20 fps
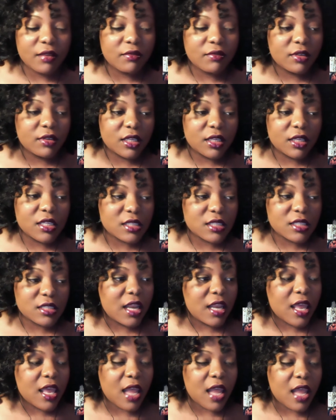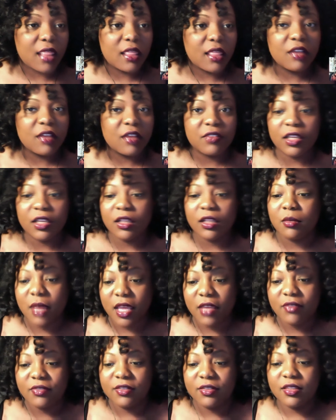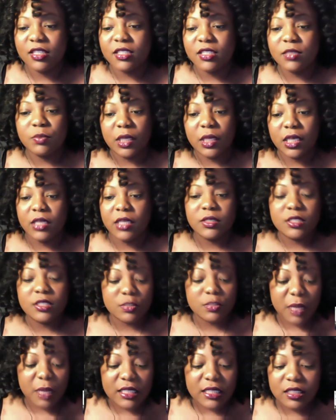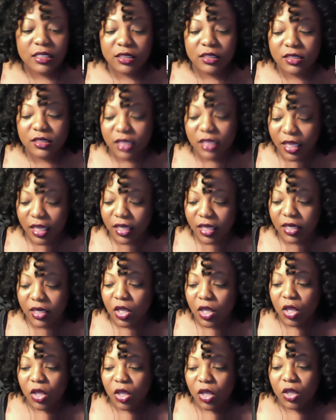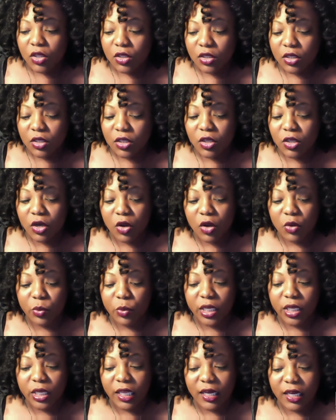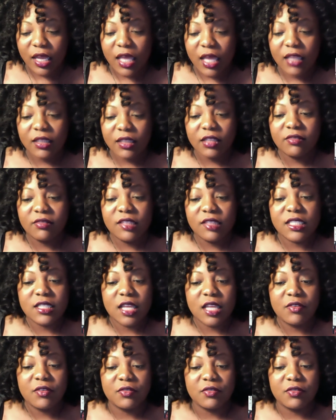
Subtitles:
of it is, and I love Killer Mike for this, but he's just basically saying, we cannot live this life